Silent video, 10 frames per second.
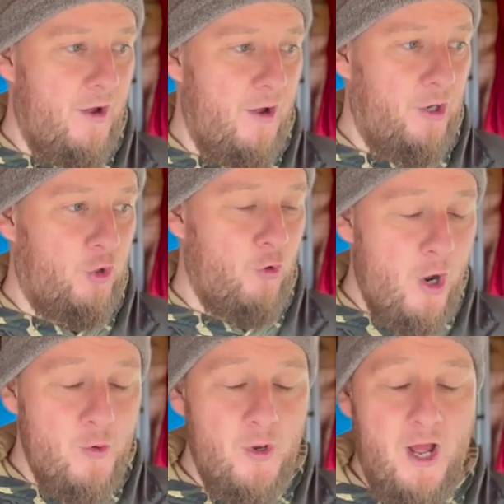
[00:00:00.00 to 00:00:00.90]

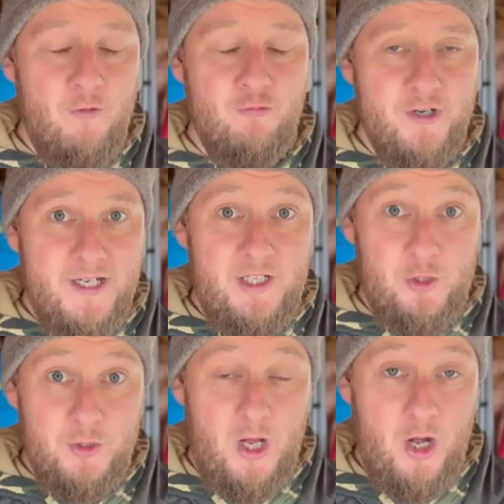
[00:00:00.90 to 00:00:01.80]
grow a really
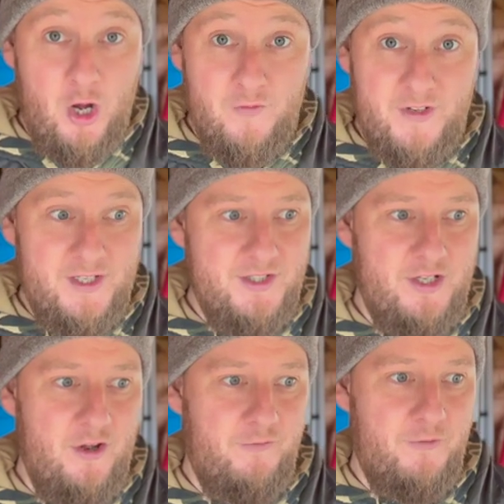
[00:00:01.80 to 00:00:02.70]
good harvest
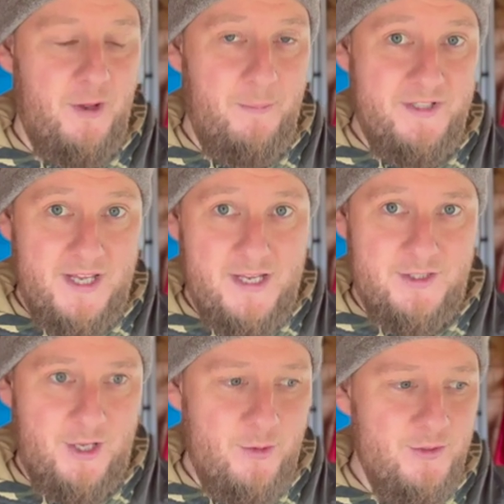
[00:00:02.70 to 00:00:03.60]
of
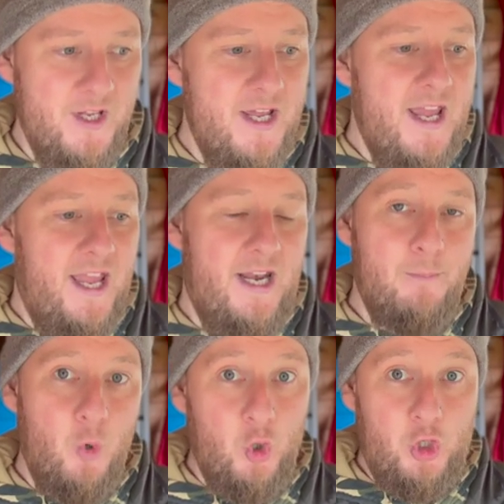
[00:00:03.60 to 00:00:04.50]
potatoes in a
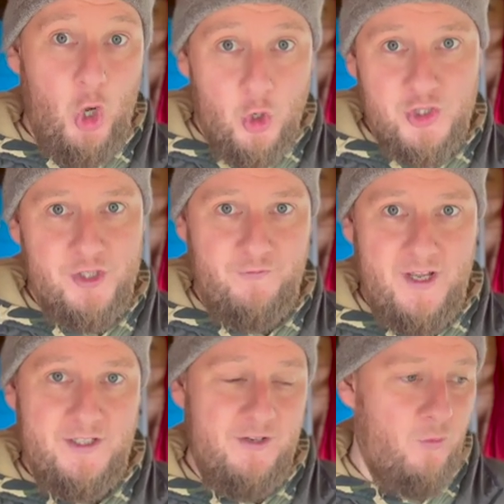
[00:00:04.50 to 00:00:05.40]
more
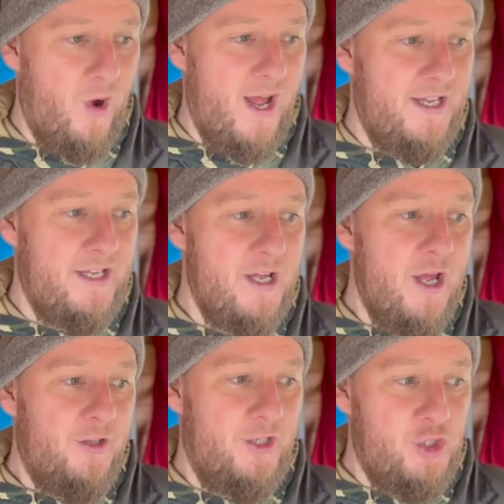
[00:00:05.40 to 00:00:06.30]
cost-effective way
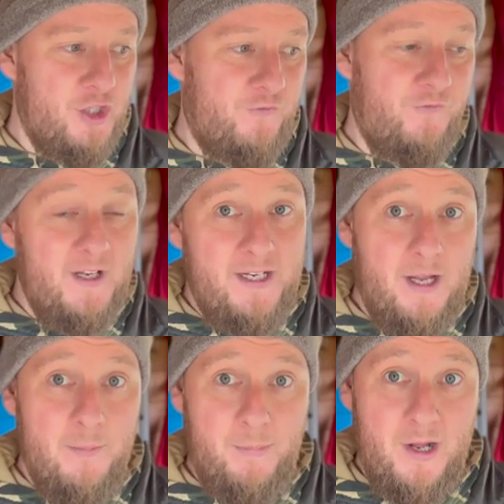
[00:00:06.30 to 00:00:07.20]
than just filling
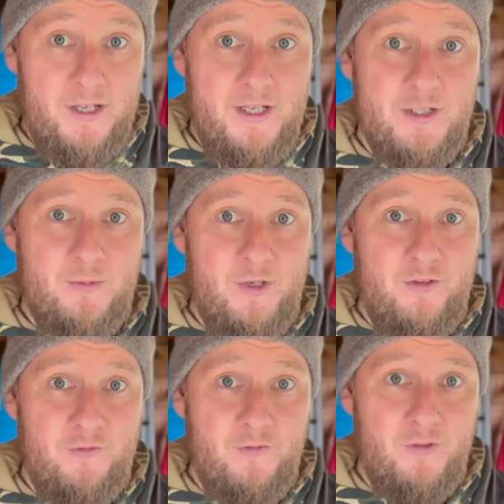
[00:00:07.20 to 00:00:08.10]
up buckets
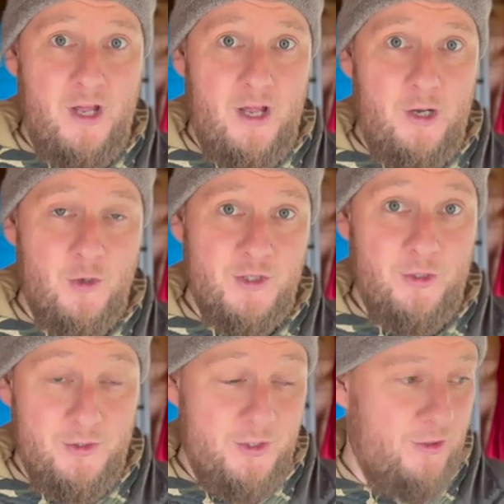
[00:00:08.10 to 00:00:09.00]
with lots and
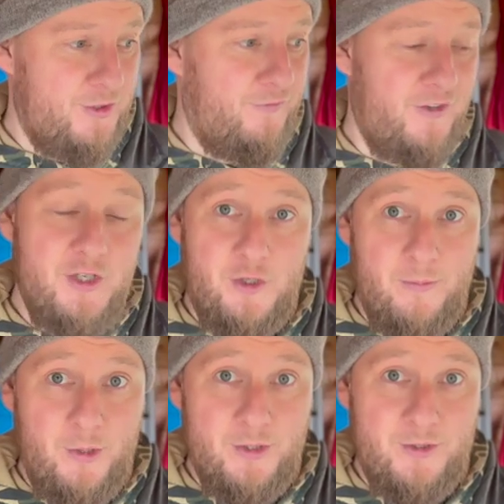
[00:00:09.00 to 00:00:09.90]
lots and lots of finished
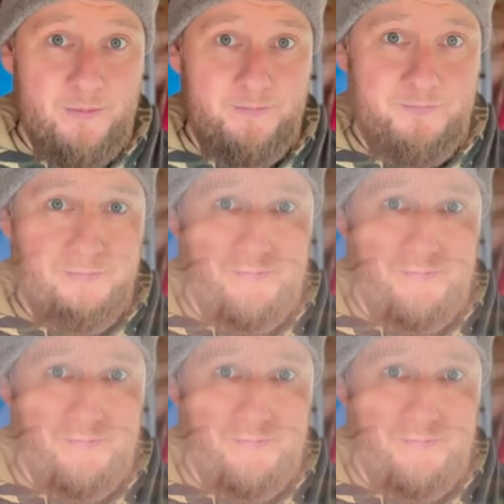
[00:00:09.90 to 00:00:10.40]
compost. I